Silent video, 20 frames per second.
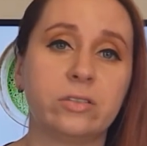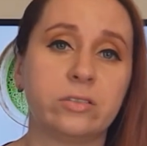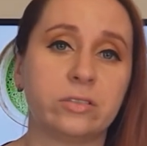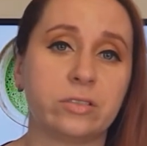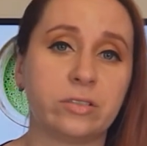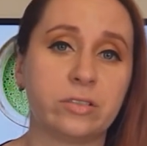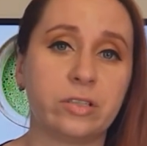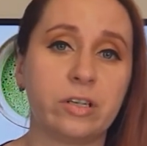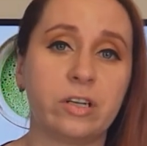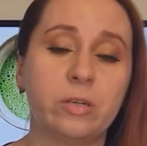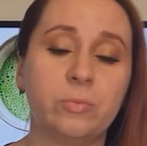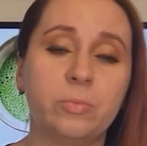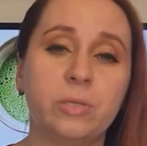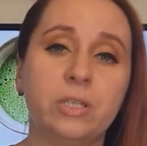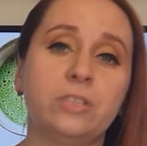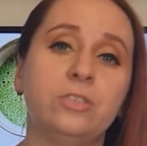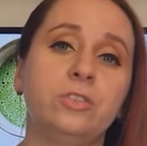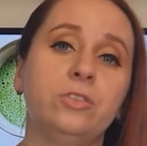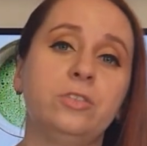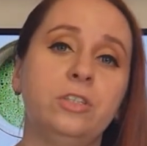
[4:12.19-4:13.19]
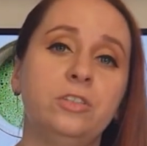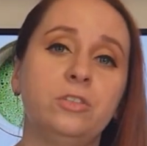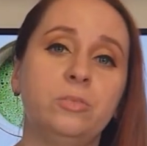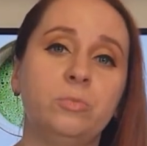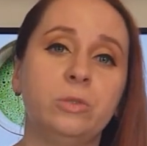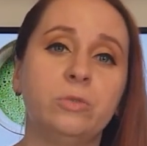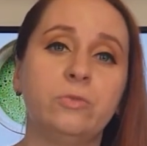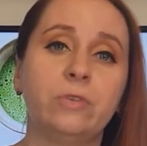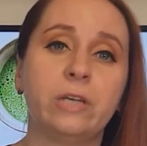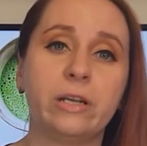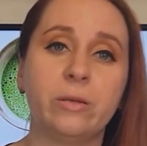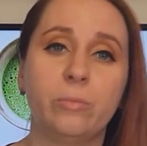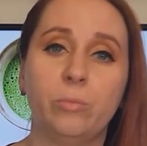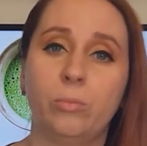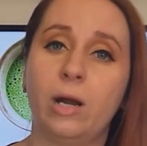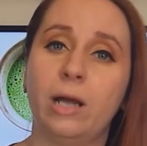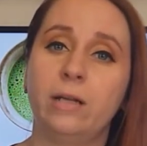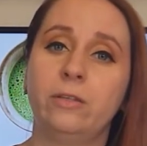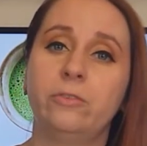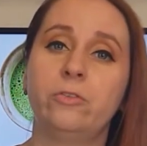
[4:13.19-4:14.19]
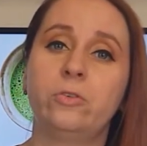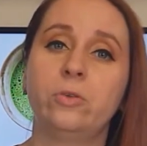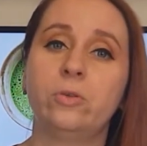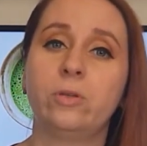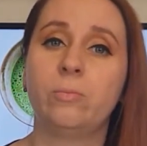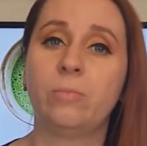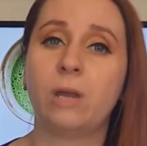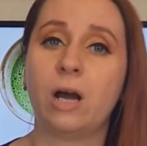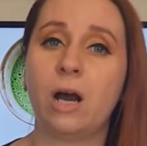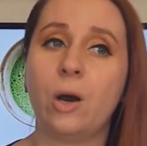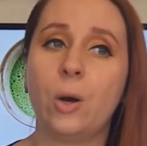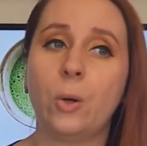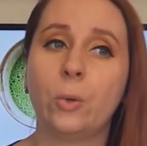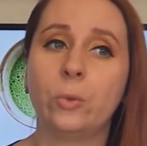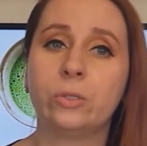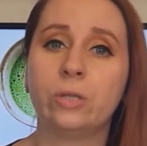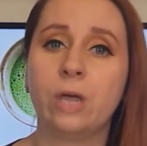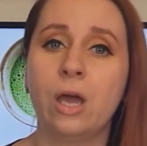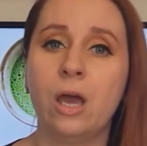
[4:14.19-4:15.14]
as a therapist, you need to be very mindful about